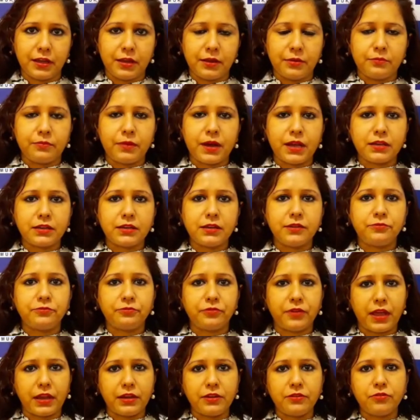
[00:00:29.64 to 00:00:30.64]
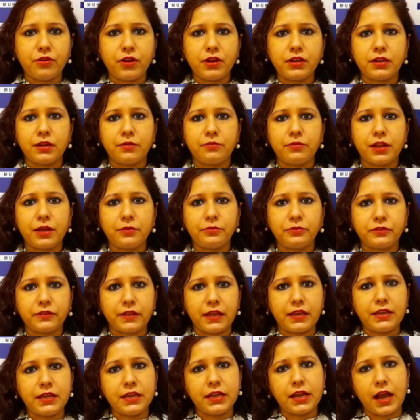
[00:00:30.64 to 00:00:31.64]
But if anyone develops
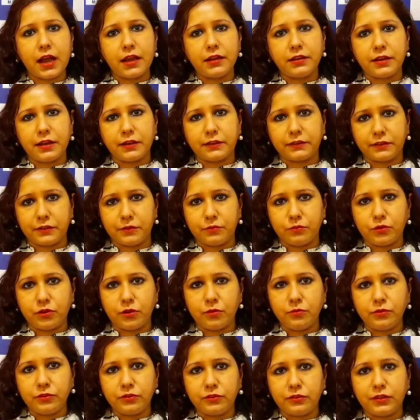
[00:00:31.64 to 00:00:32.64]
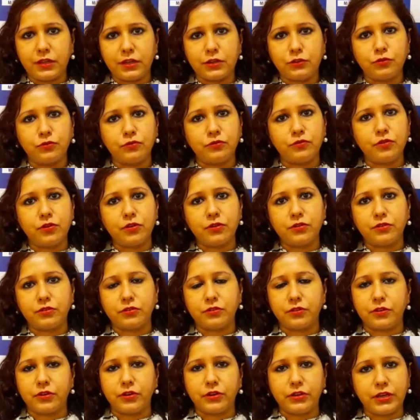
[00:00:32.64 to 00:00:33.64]
any cardiac symptoms, they should not
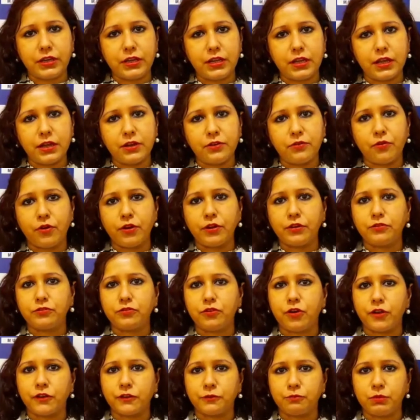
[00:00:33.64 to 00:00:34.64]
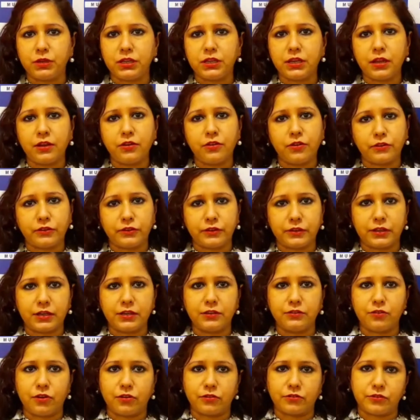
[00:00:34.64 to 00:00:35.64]
delay going to hospital or
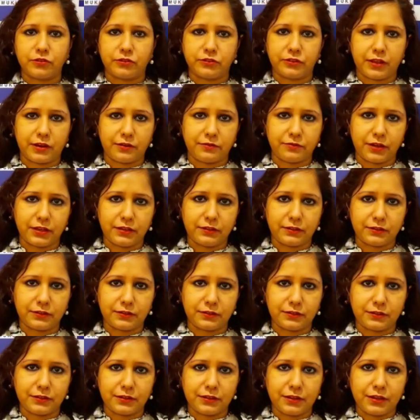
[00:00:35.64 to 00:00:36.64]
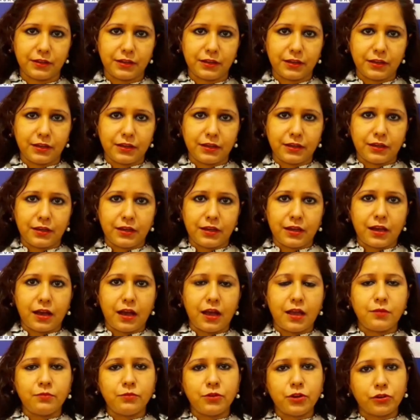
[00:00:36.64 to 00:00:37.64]
seeking doctor's advice.
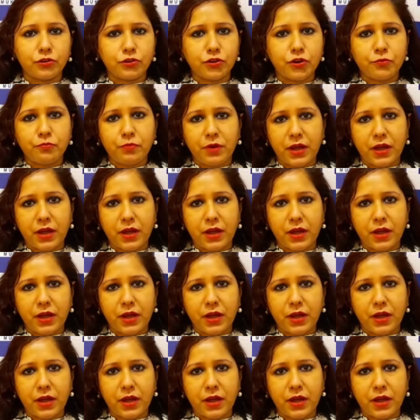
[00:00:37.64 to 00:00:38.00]
I am Dr.